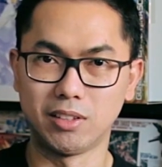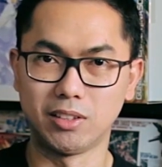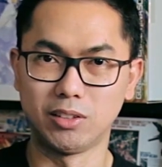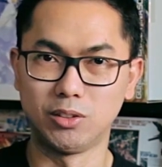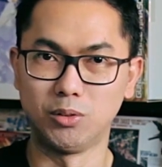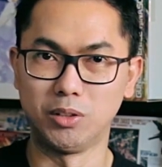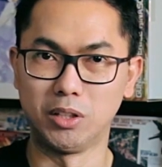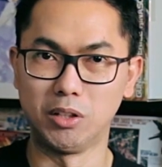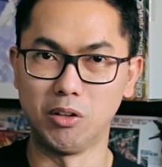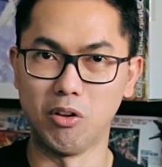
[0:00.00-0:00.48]

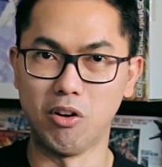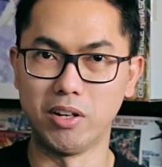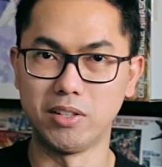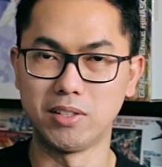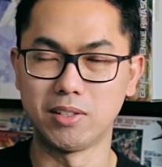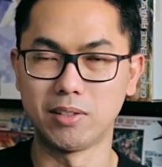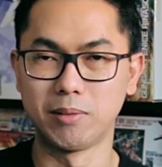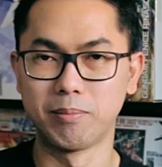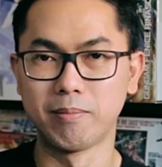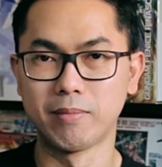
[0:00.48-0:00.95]
during
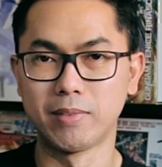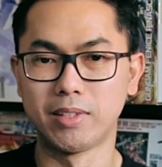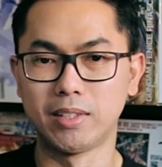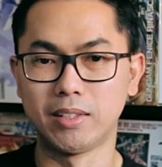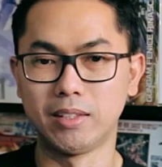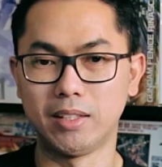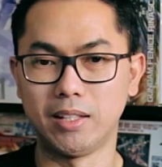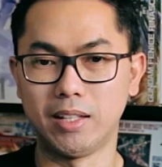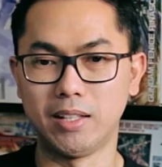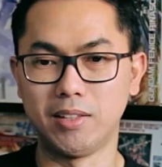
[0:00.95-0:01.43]
launch.
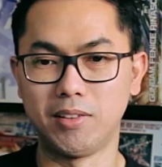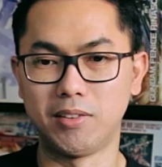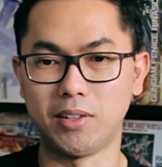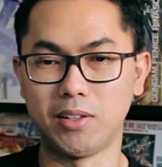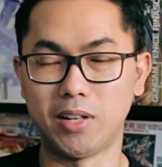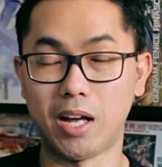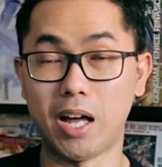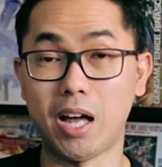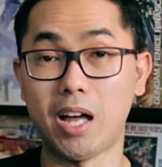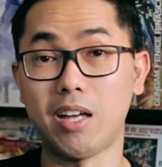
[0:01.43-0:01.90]
And
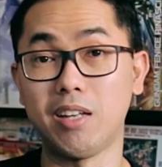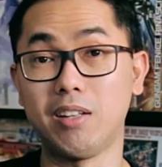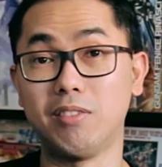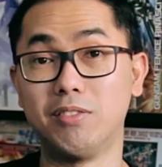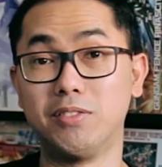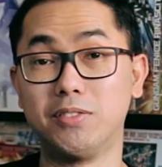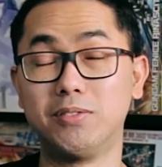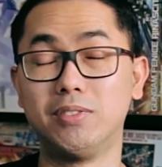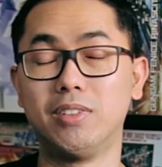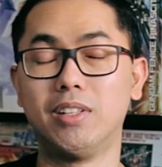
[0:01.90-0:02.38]
so I
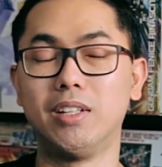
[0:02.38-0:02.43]
have